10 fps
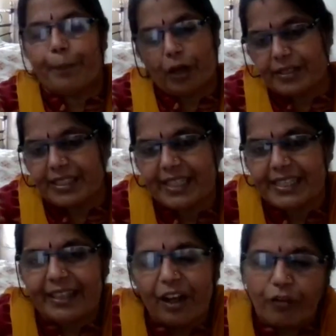processes,
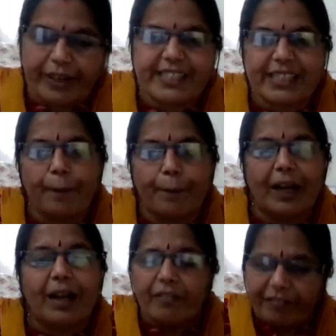for example,
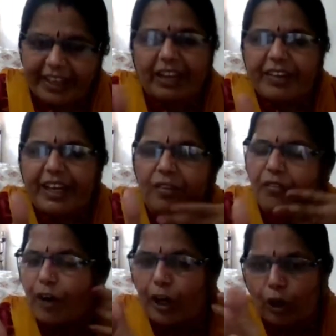we
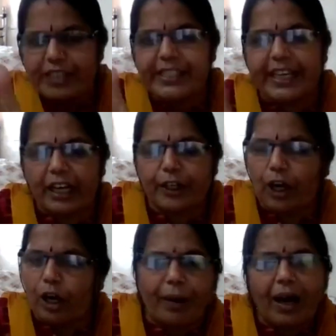follow the central
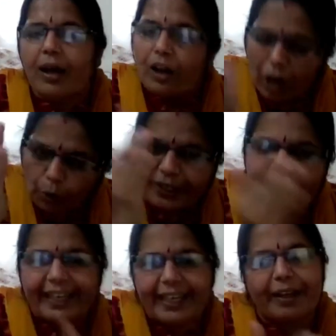dogma, how
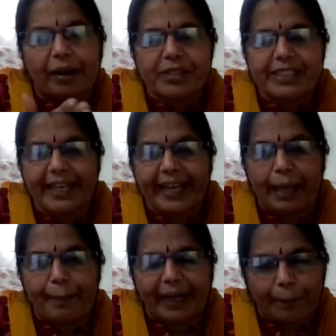DNA becomes
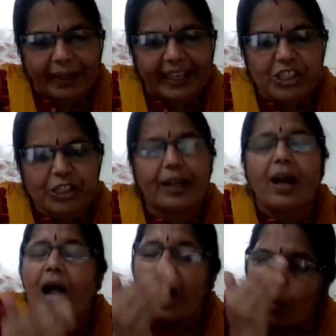DNA by replication,
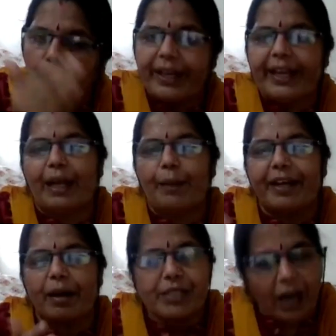how DNA
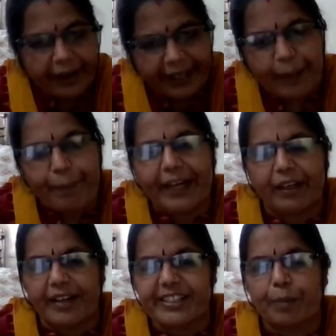becomes RNA by
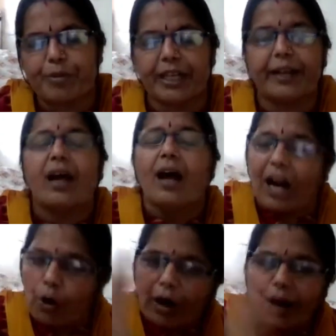transcription,
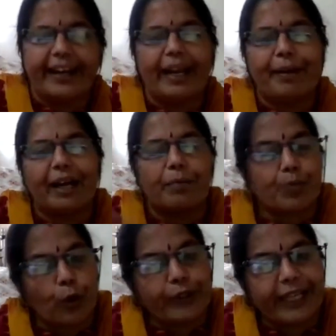how RNA becomes
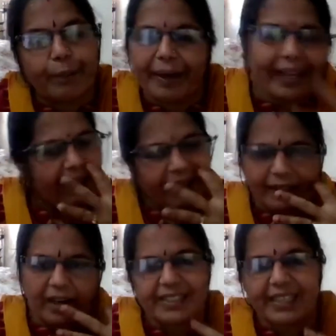protein by
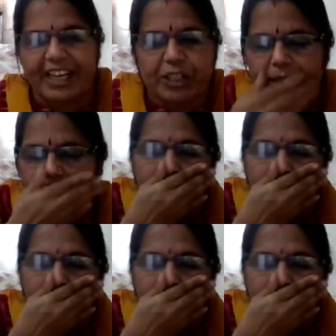translation.